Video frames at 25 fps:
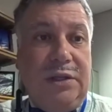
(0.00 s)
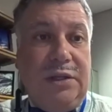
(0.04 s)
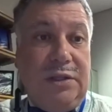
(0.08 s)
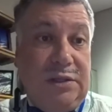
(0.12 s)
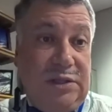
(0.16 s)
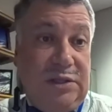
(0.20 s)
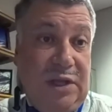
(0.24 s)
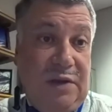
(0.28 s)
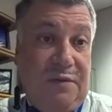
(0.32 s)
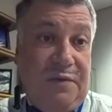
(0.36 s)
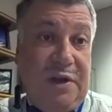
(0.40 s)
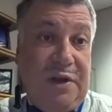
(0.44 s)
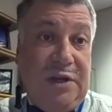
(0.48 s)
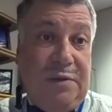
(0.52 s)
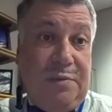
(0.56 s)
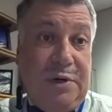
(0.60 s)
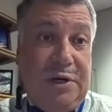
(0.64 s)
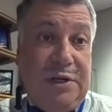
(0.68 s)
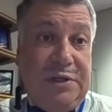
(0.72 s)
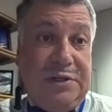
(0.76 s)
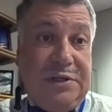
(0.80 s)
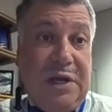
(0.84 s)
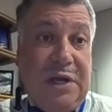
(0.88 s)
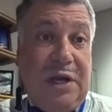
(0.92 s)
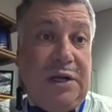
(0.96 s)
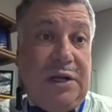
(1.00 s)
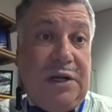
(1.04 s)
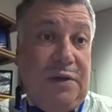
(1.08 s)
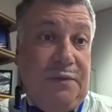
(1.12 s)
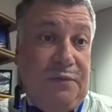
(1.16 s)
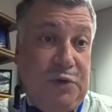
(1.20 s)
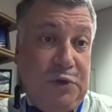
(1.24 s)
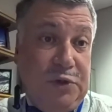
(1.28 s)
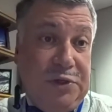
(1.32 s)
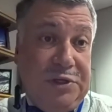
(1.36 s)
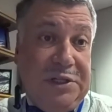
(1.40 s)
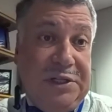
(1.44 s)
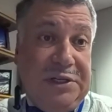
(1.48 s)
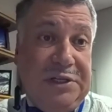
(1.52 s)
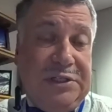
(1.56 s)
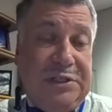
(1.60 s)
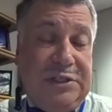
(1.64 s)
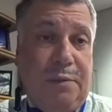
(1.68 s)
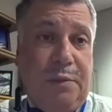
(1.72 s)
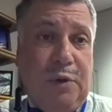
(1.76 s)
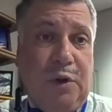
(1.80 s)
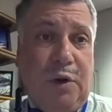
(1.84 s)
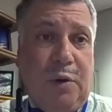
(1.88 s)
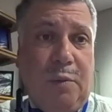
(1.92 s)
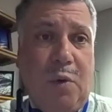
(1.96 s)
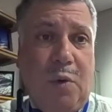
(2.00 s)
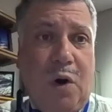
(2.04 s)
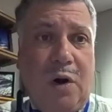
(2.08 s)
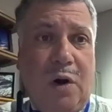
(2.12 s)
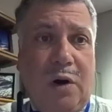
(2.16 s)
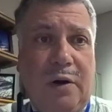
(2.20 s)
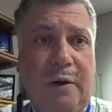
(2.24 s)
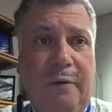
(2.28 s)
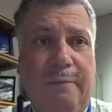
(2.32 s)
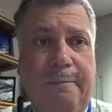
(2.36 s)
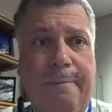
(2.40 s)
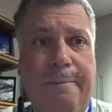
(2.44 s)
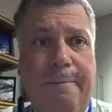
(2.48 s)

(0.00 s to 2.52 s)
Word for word: to see if anybody's got a confusingly similar mark.